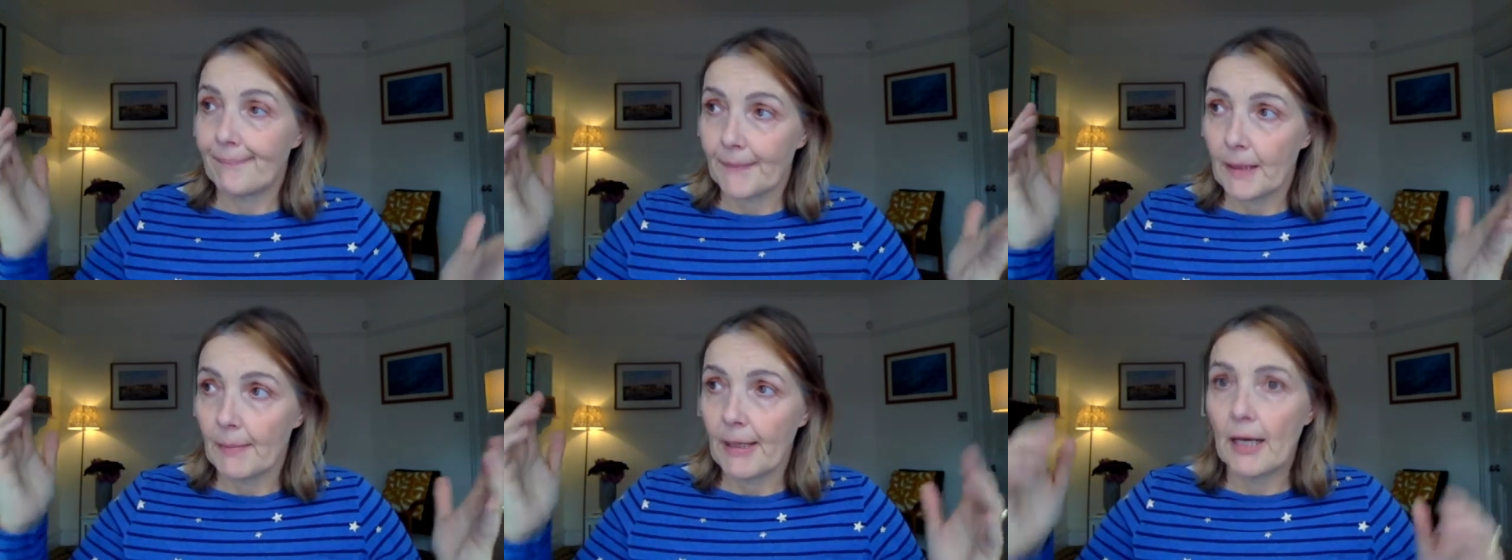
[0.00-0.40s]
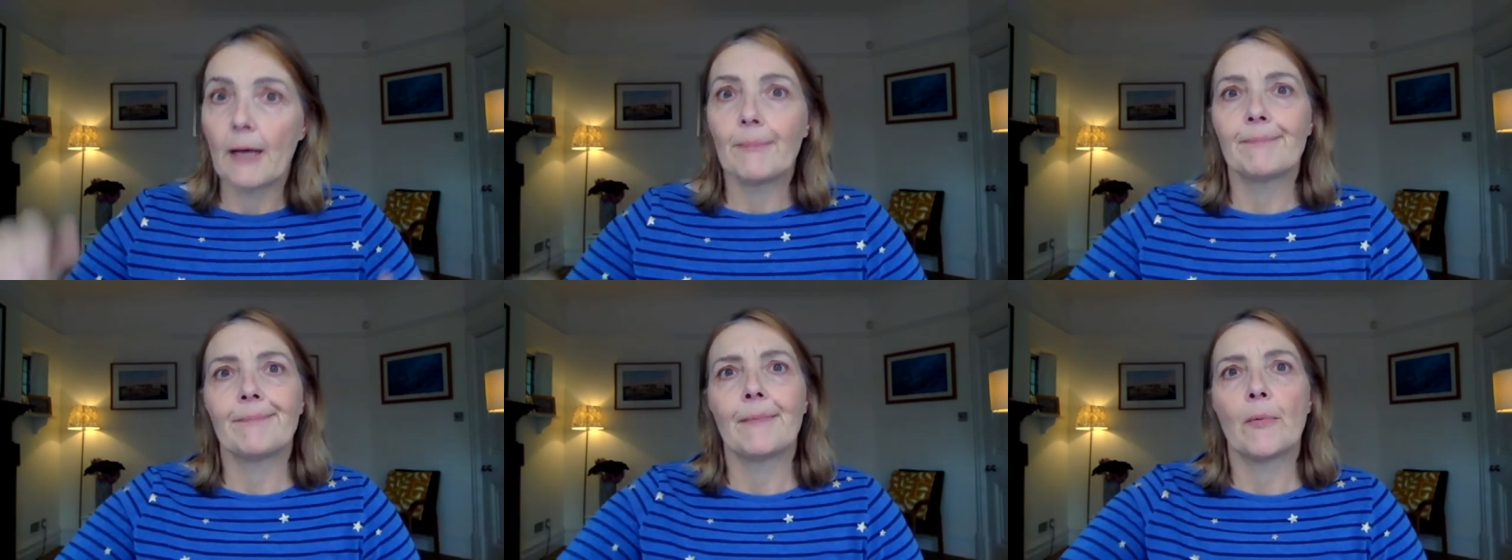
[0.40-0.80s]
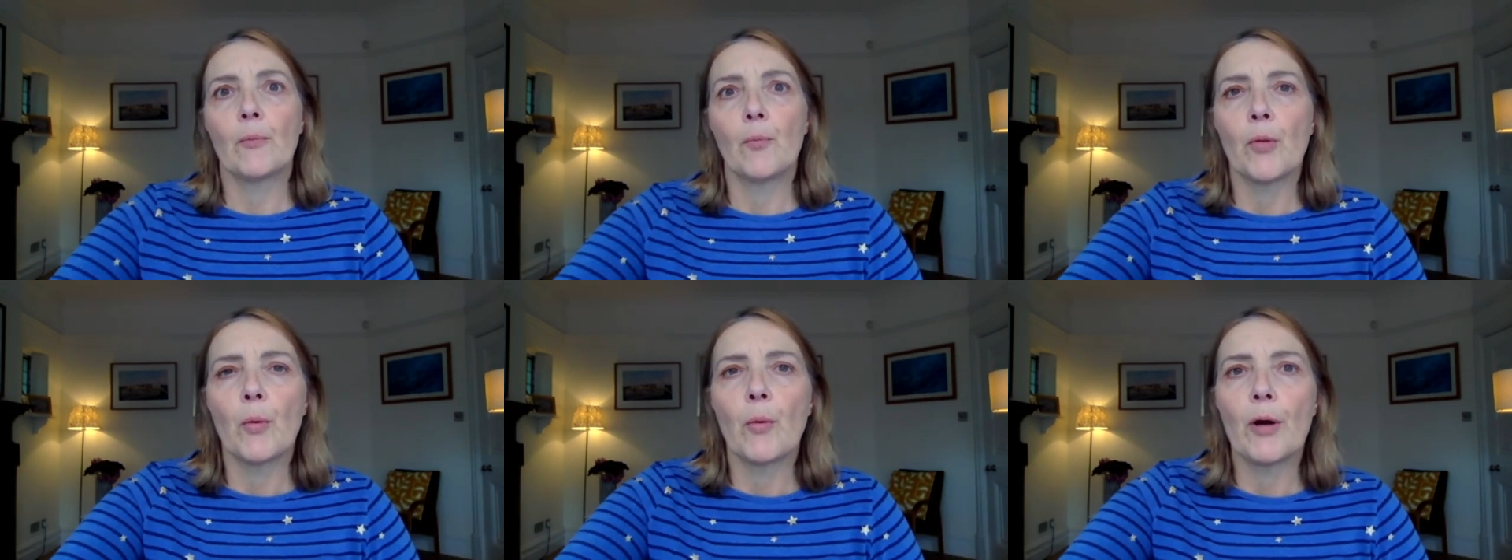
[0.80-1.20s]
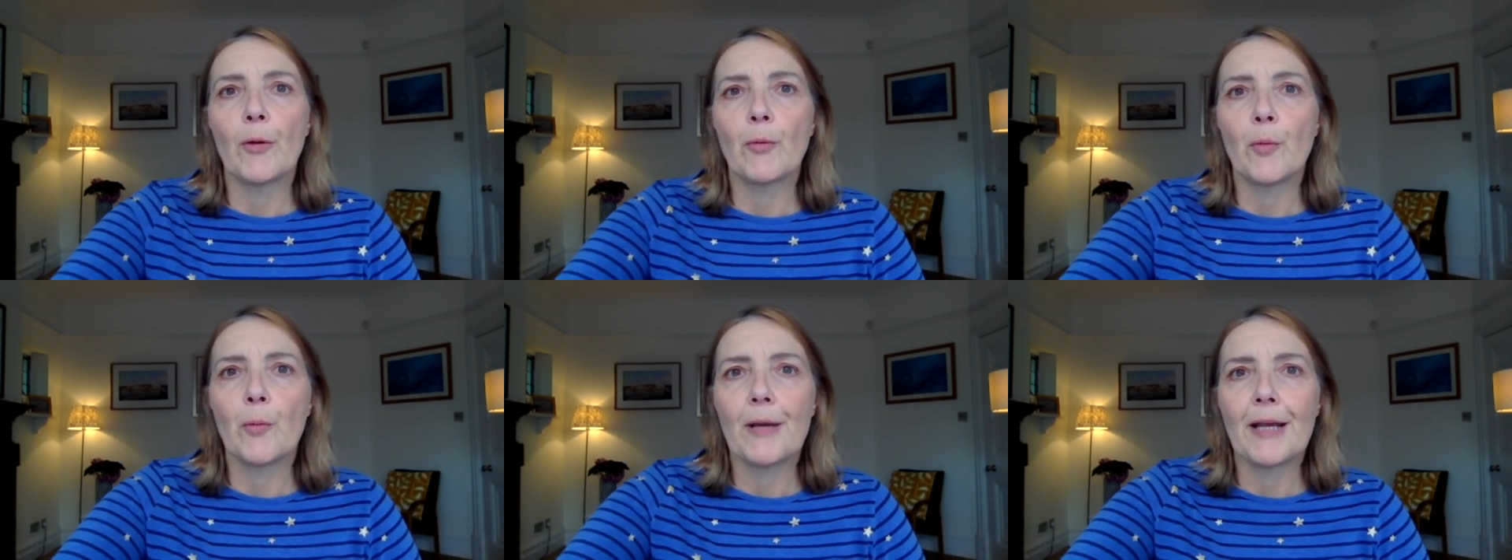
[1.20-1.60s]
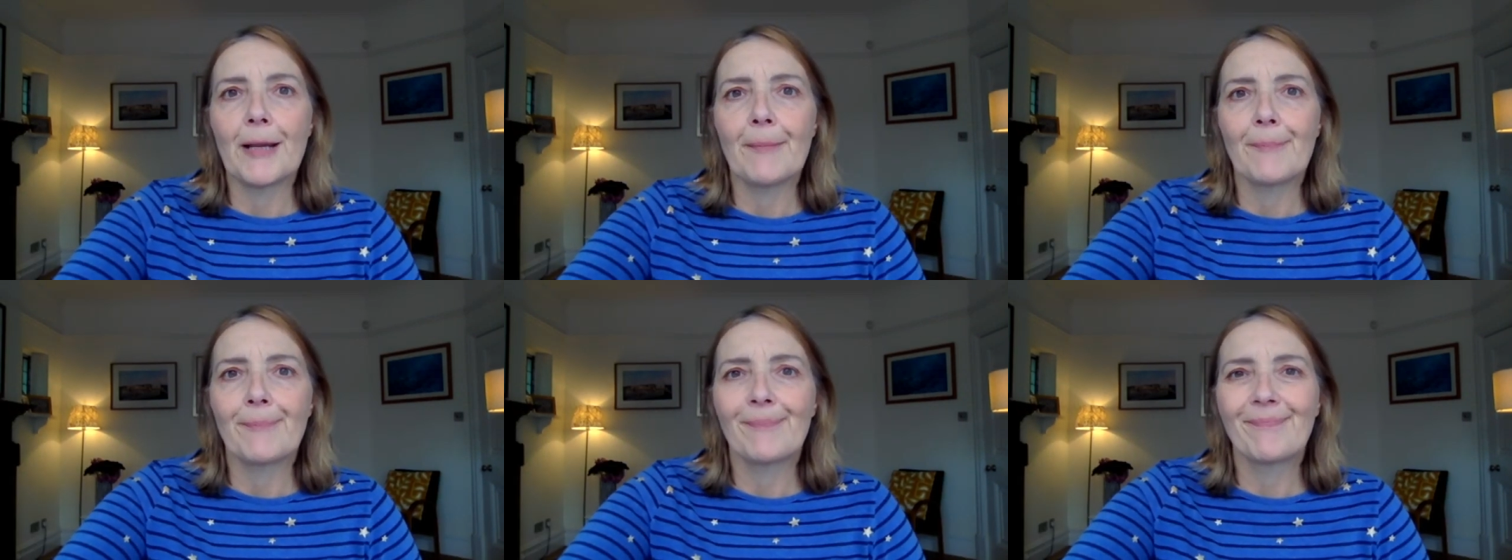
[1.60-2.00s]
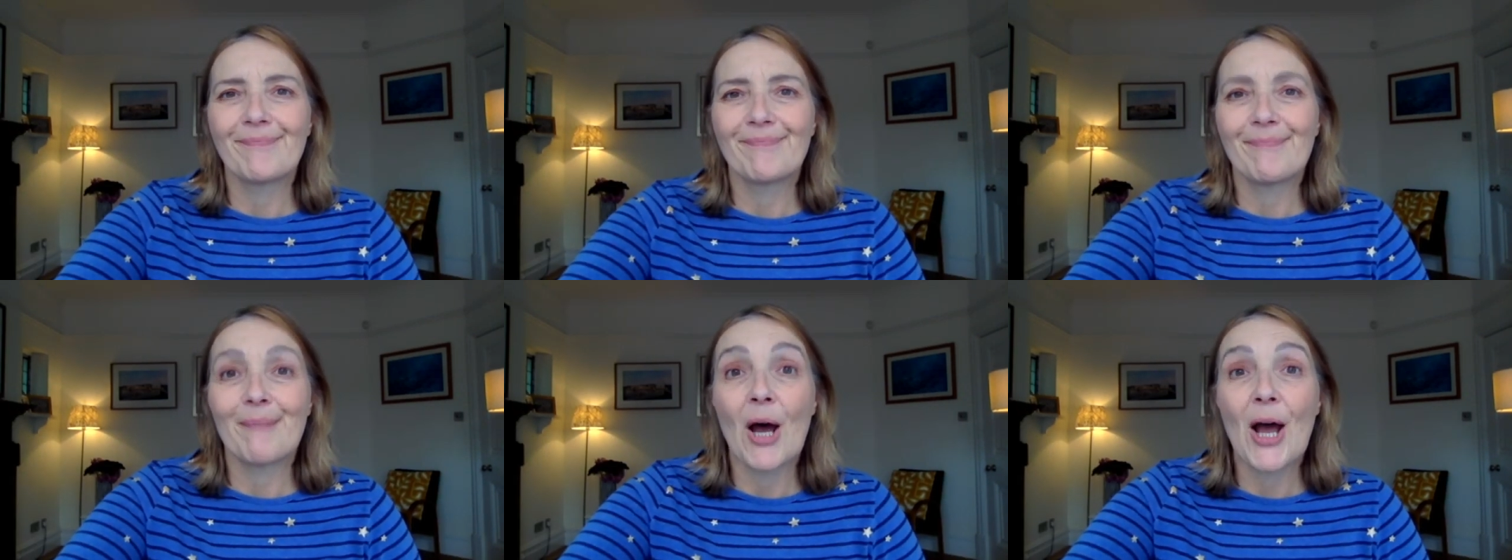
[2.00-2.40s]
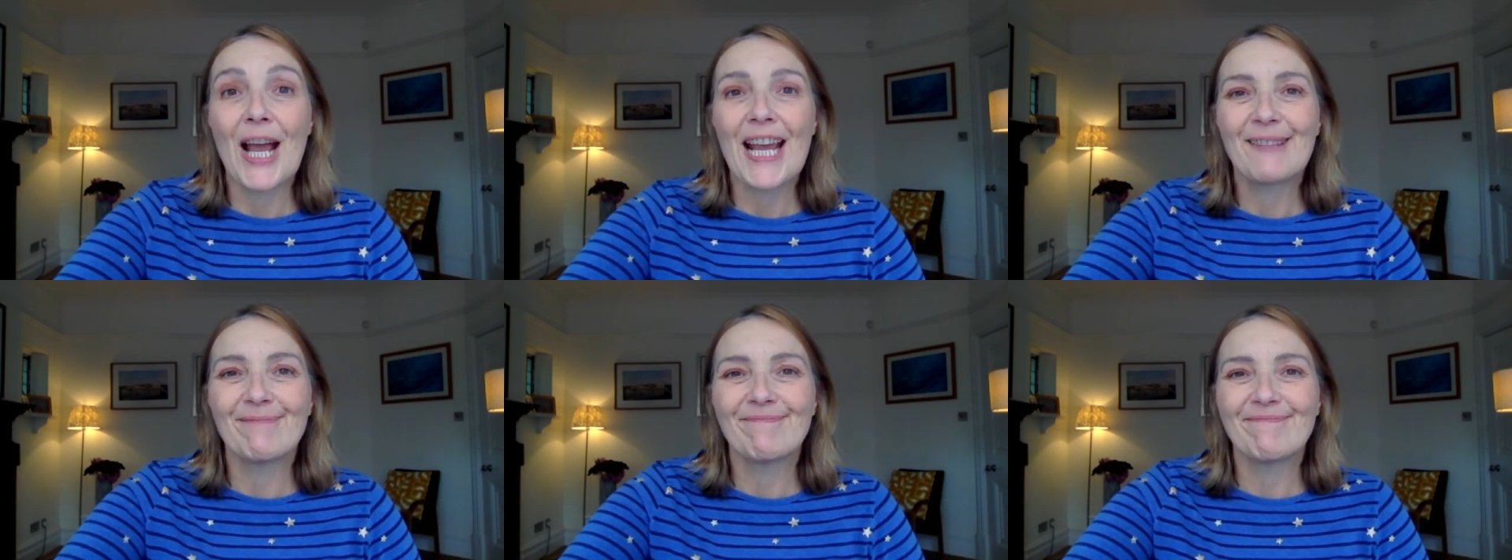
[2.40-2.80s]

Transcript: the better the world will be. Bye.